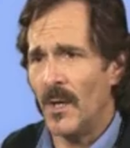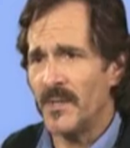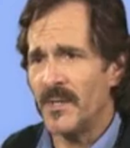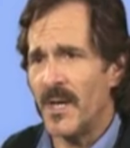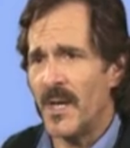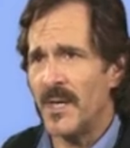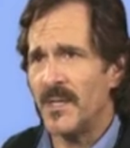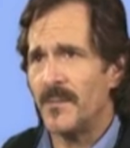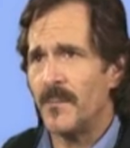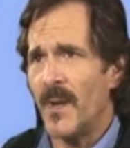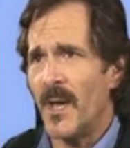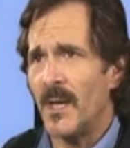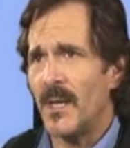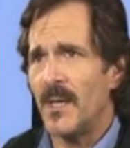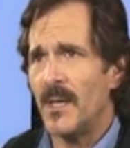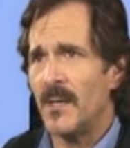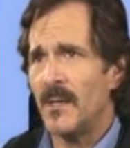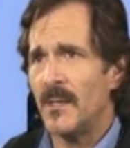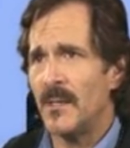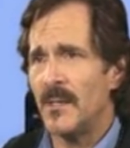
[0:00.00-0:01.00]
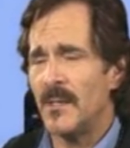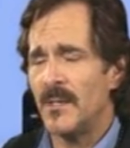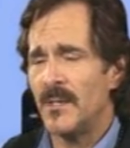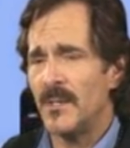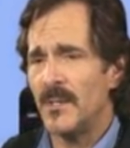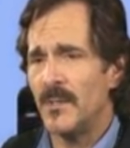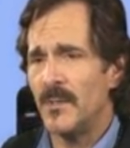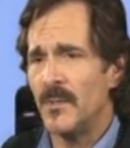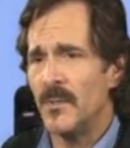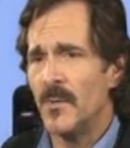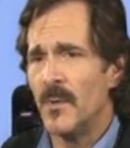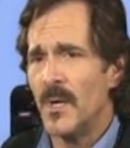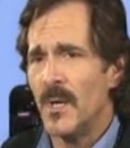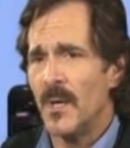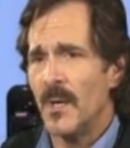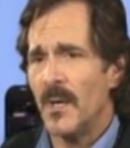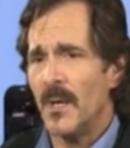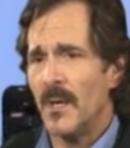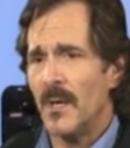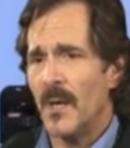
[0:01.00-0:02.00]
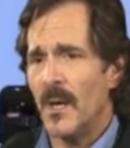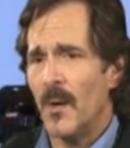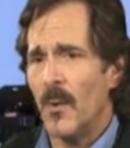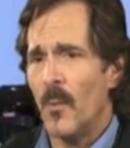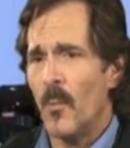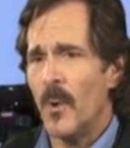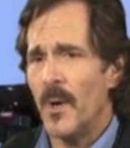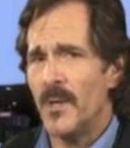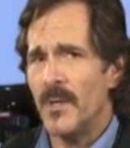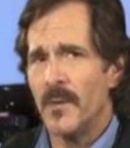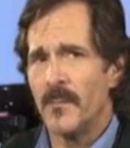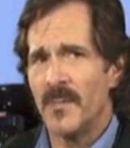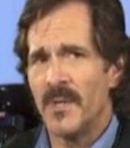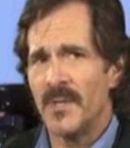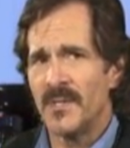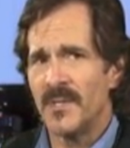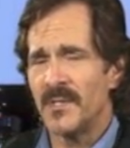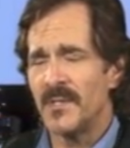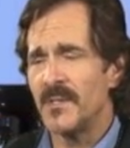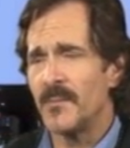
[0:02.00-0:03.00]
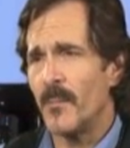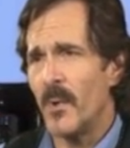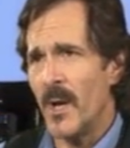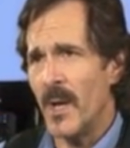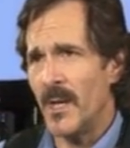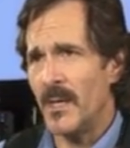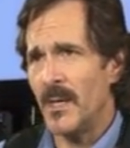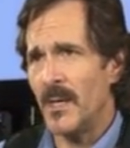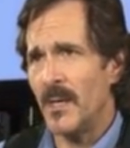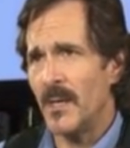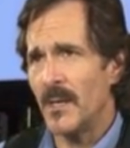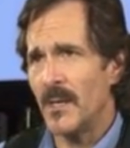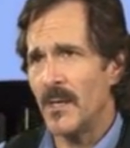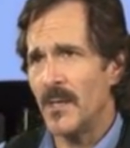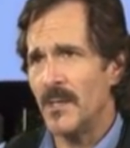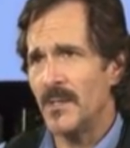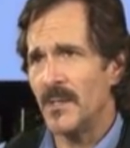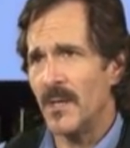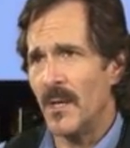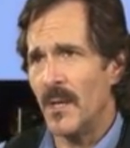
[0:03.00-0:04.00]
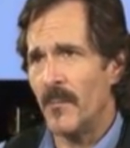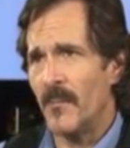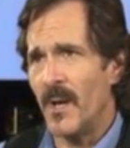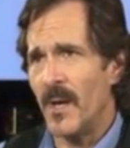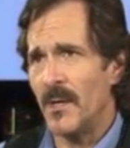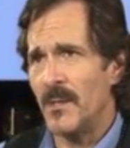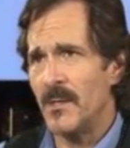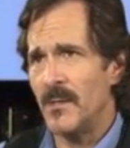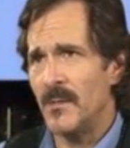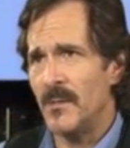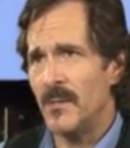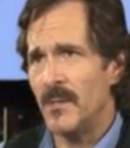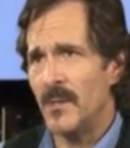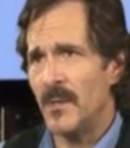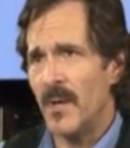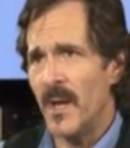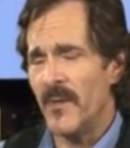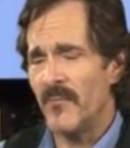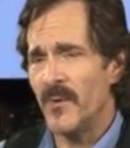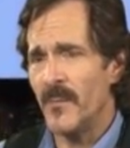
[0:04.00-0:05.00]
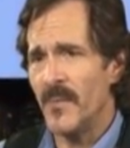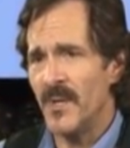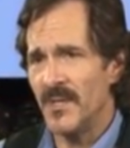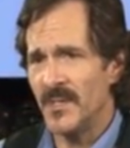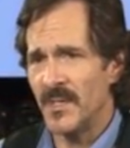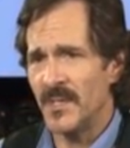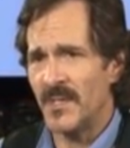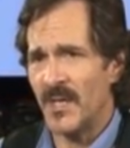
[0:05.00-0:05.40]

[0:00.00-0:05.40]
ties back into what your business's branding is all about. You know, every business